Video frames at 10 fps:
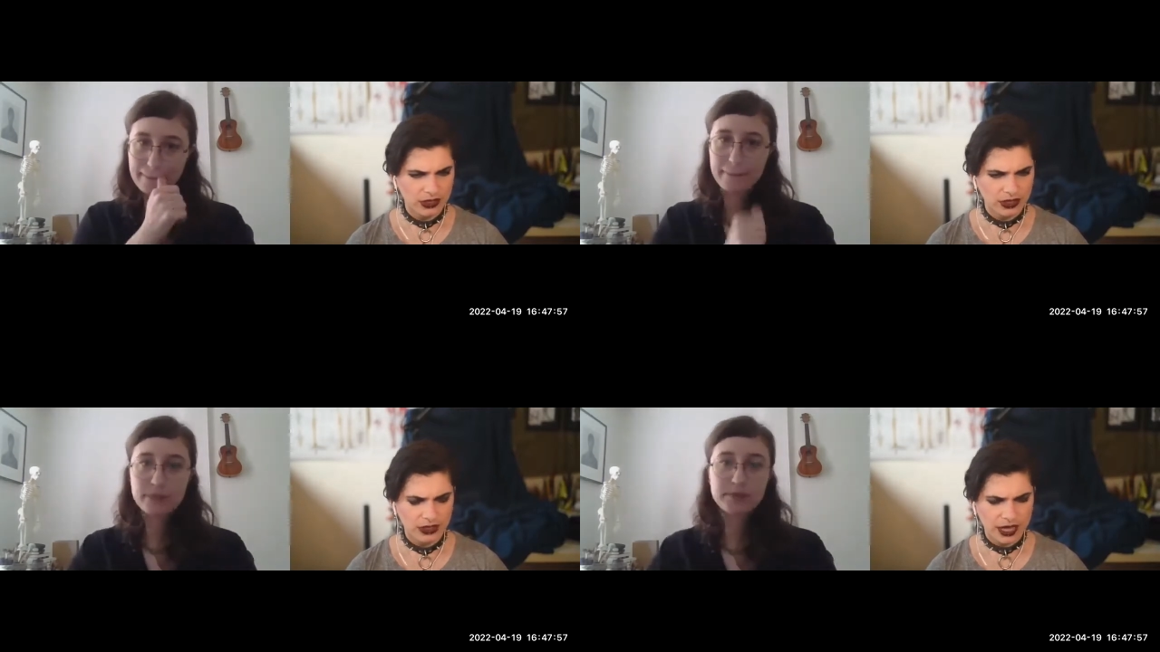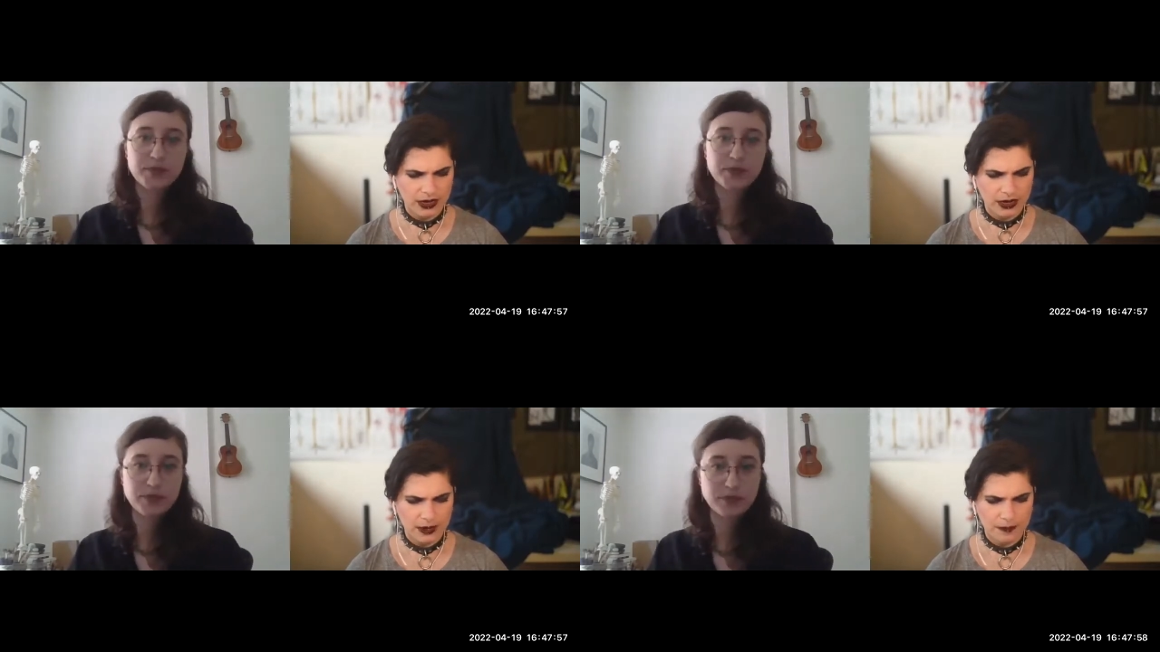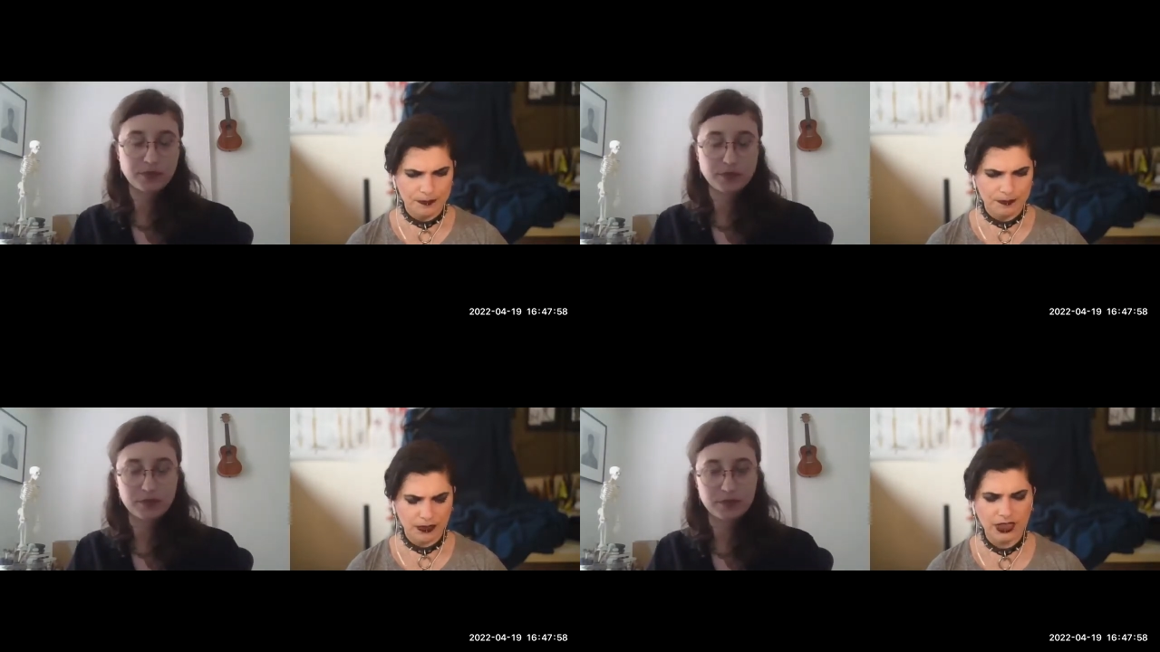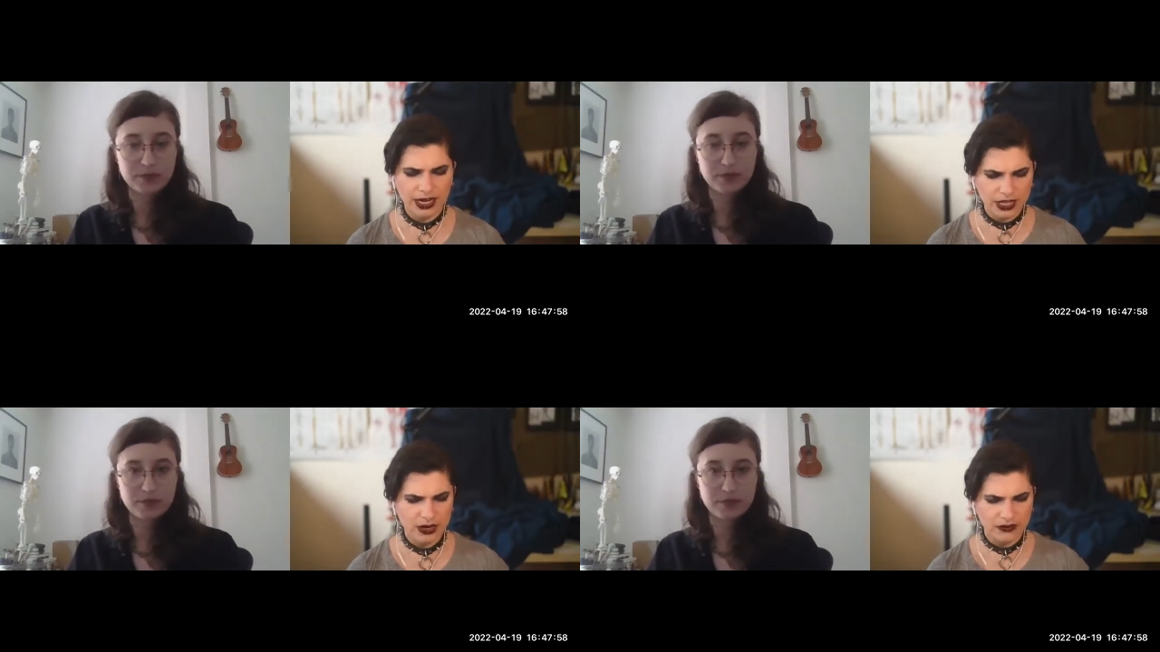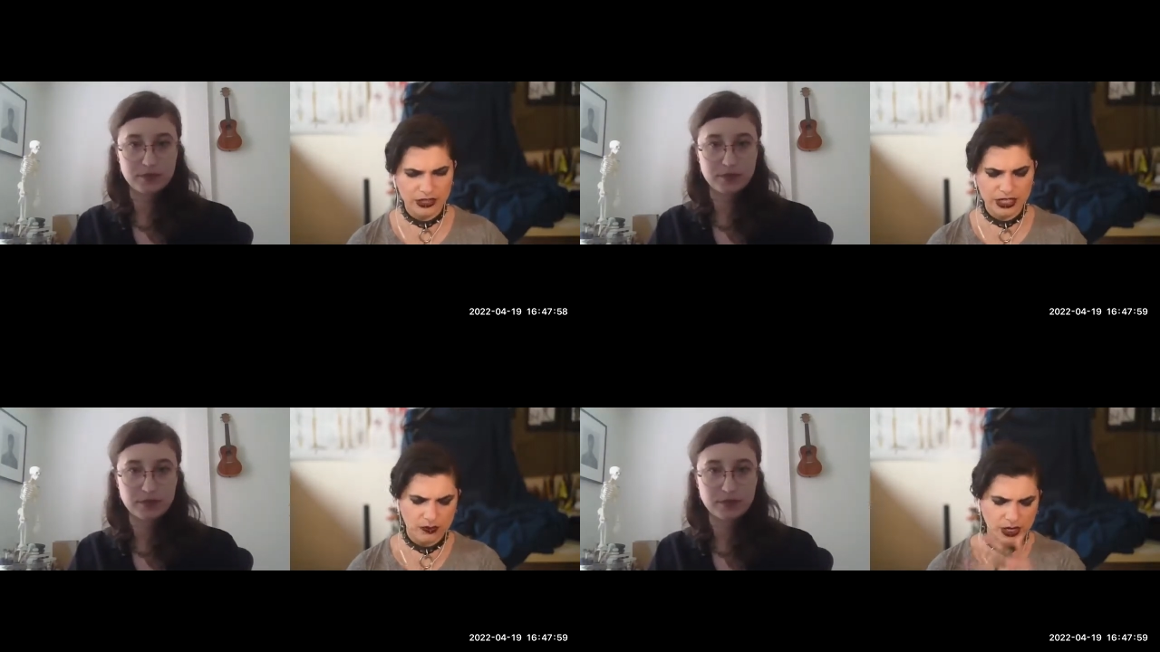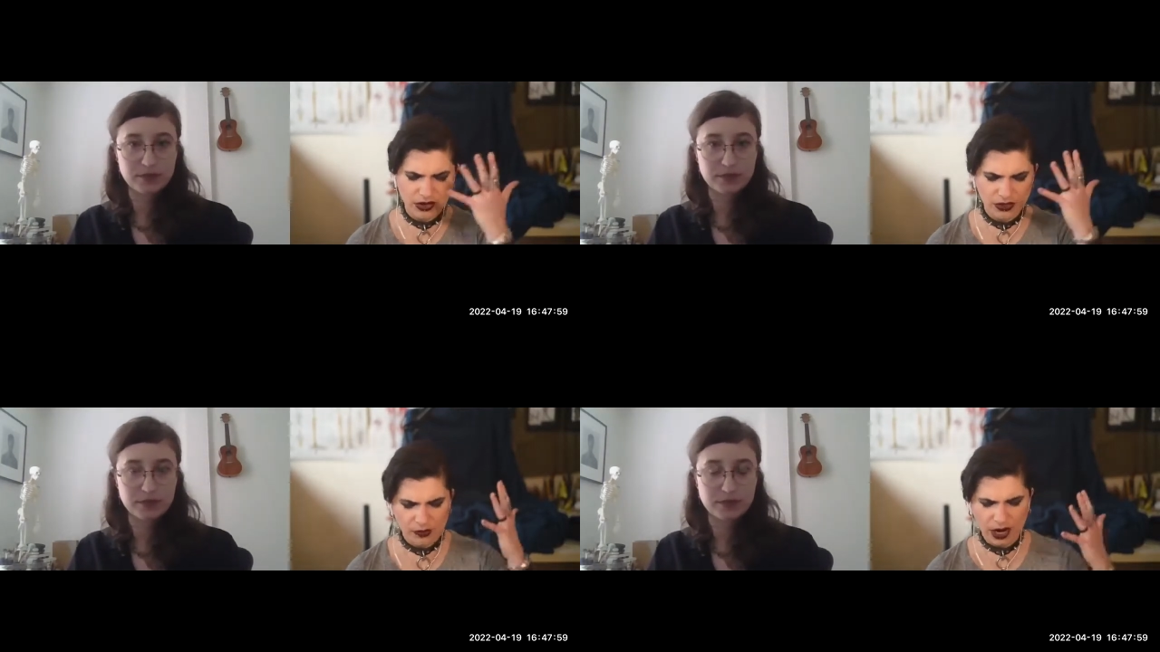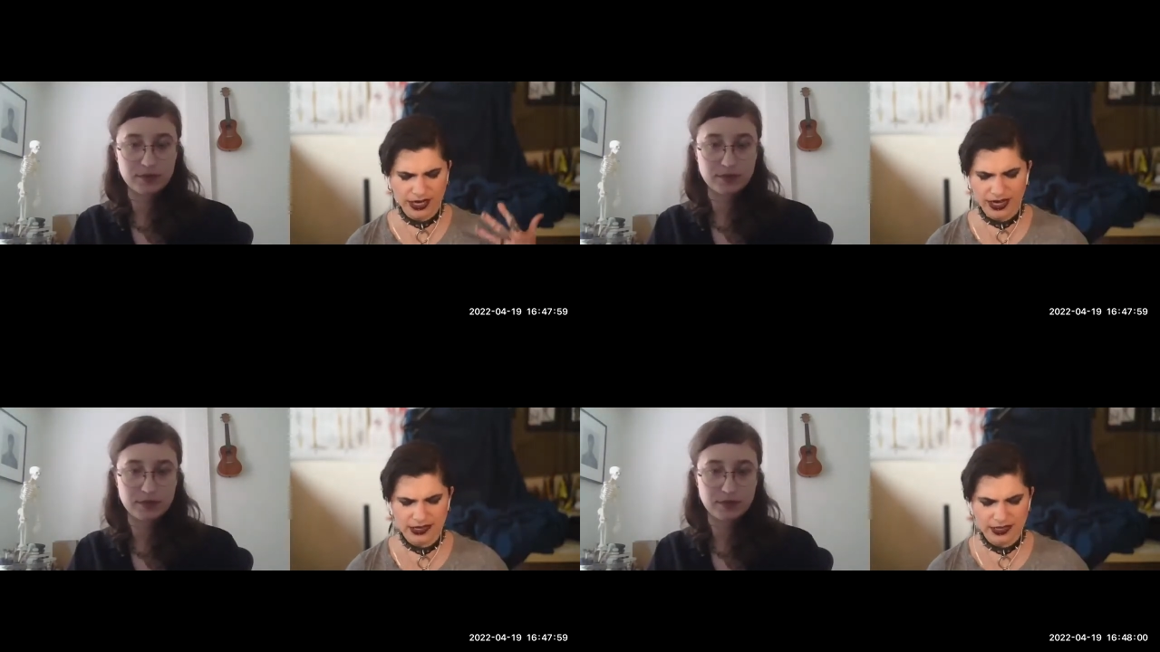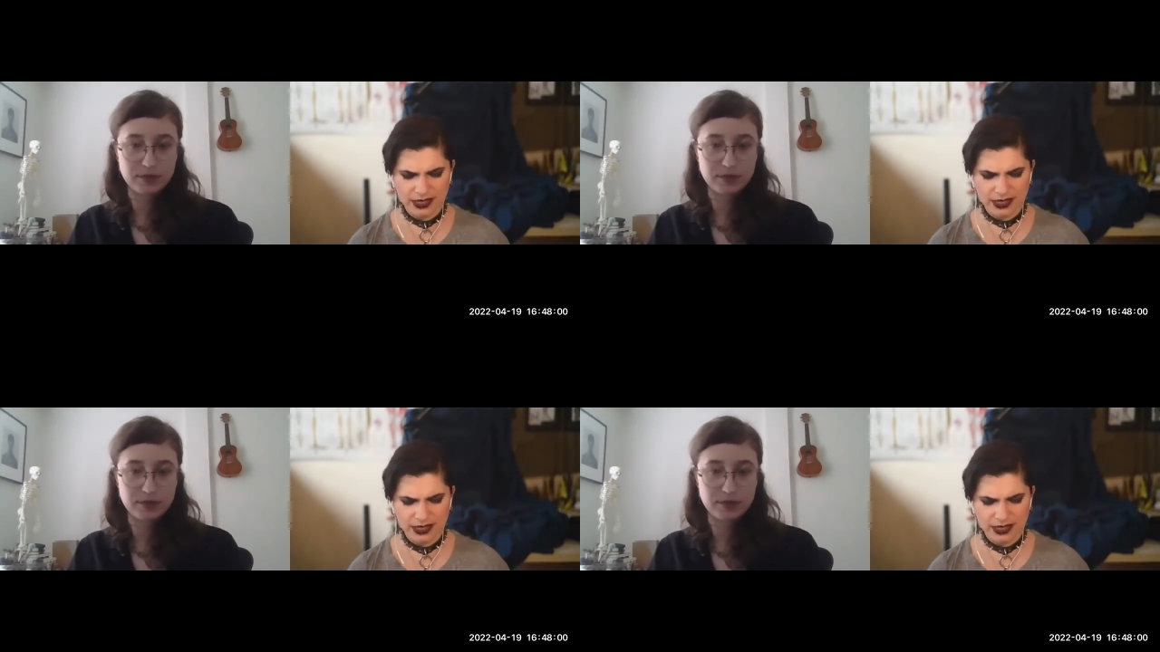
Speaker 1: that um not in the conversation but in other podcasts